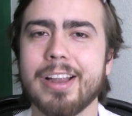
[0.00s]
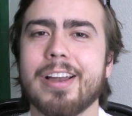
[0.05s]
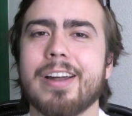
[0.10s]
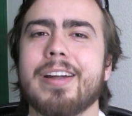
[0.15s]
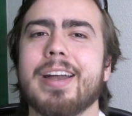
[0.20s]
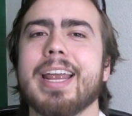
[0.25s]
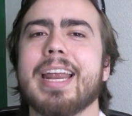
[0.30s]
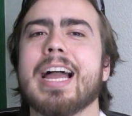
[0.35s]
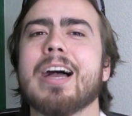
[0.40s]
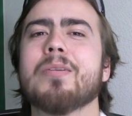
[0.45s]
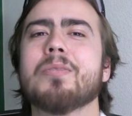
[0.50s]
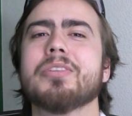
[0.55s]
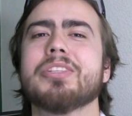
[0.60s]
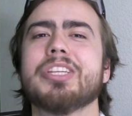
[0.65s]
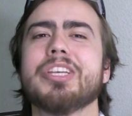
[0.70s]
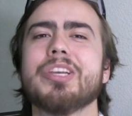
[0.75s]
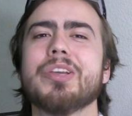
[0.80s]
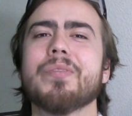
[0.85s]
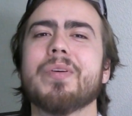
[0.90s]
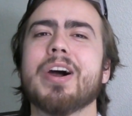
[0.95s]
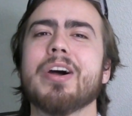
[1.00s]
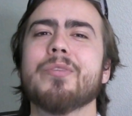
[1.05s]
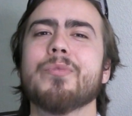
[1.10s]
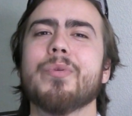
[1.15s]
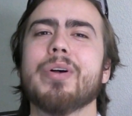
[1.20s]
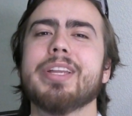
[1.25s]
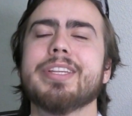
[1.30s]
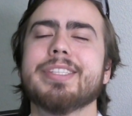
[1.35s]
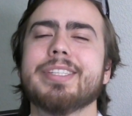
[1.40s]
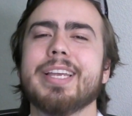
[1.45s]
All right, I will see you on
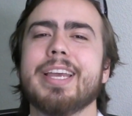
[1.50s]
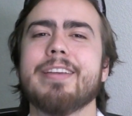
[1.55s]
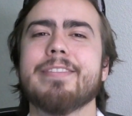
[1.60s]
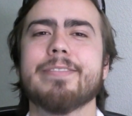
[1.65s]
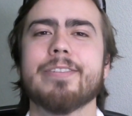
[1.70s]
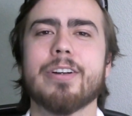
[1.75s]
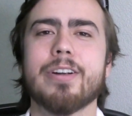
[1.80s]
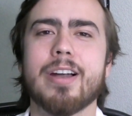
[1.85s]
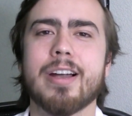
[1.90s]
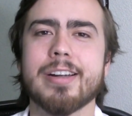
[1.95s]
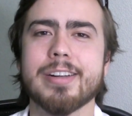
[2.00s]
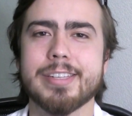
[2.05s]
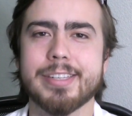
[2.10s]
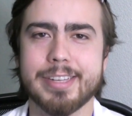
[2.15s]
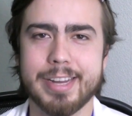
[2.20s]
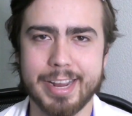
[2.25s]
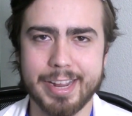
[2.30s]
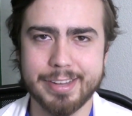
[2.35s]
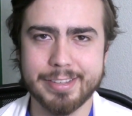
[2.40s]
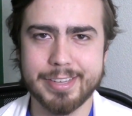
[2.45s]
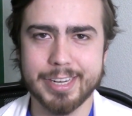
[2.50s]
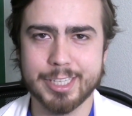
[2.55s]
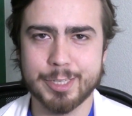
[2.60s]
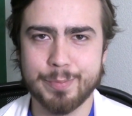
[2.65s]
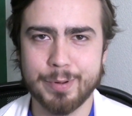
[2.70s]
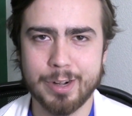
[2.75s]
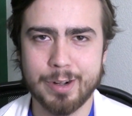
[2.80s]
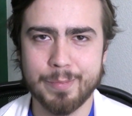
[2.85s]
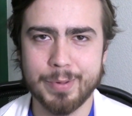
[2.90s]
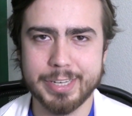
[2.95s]
Wednesday for our science
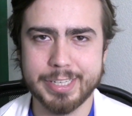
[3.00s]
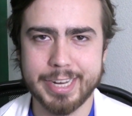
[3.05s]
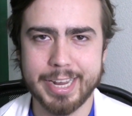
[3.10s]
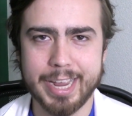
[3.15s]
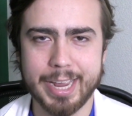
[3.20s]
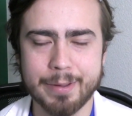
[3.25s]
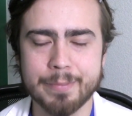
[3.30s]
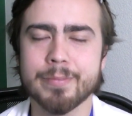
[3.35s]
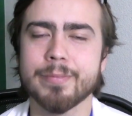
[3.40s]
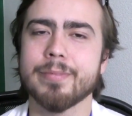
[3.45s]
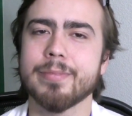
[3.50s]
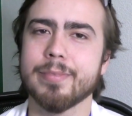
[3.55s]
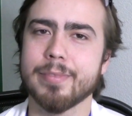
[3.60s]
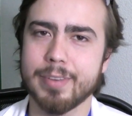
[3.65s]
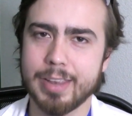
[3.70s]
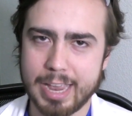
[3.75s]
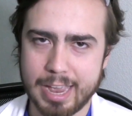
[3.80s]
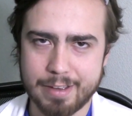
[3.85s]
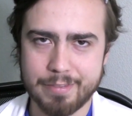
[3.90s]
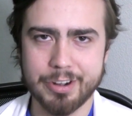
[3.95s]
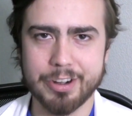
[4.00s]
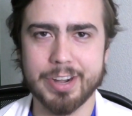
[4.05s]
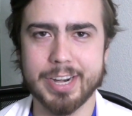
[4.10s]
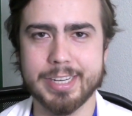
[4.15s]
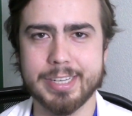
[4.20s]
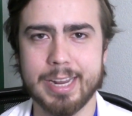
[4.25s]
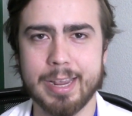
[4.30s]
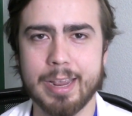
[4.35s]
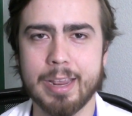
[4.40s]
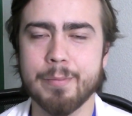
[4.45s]
experiment day. Have a
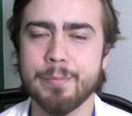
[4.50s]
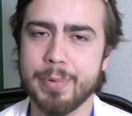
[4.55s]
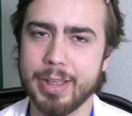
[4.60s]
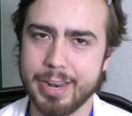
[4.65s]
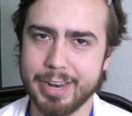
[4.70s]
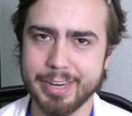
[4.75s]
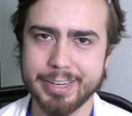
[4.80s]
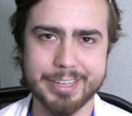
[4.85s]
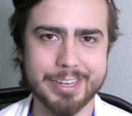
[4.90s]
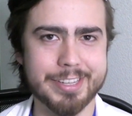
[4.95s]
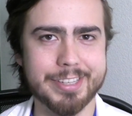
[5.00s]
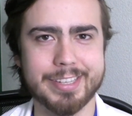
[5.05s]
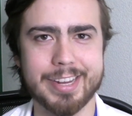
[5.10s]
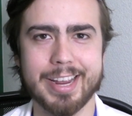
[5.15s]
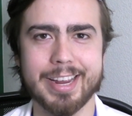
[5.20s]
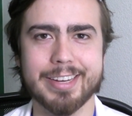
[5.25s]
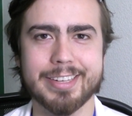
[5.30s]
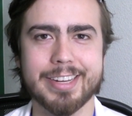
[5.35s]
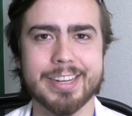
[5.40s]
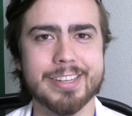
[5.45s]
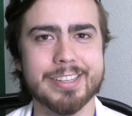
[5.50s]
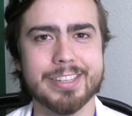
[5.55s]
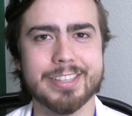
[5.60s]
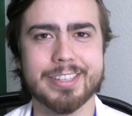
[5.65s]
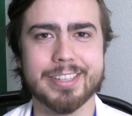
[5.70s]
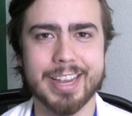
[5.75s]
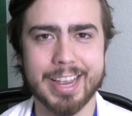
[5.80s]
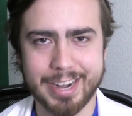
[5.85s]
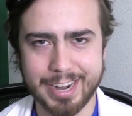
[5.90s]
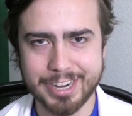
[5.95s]
great day, Ballington
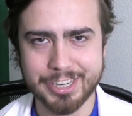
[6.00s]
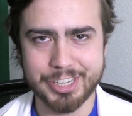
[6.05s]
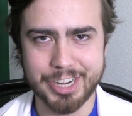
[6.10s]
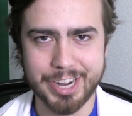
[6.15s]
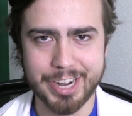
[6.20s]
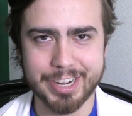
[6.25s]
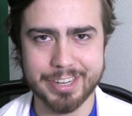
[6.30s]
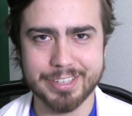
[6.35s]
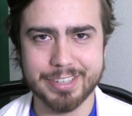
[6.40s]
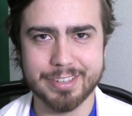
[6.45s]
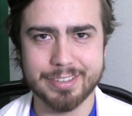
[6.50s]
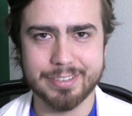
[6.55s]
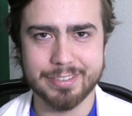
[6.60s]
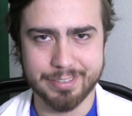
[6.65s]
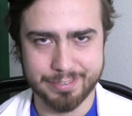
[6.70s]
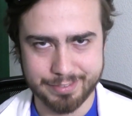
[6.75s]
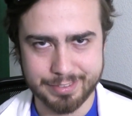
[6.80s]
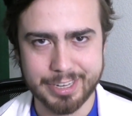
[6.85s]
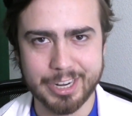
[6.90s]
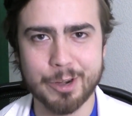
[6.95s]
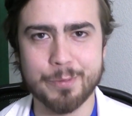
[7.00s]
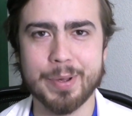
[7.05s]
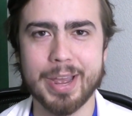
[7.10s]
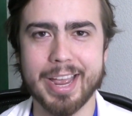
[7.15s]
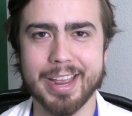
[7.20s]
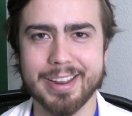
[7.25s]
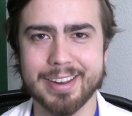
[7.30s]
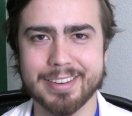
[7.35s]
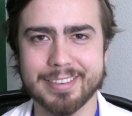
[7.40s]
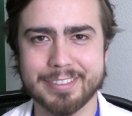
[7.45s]
scientists and engineers.
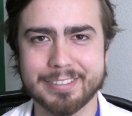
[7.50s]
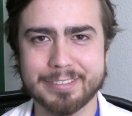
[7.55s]
Goodbye.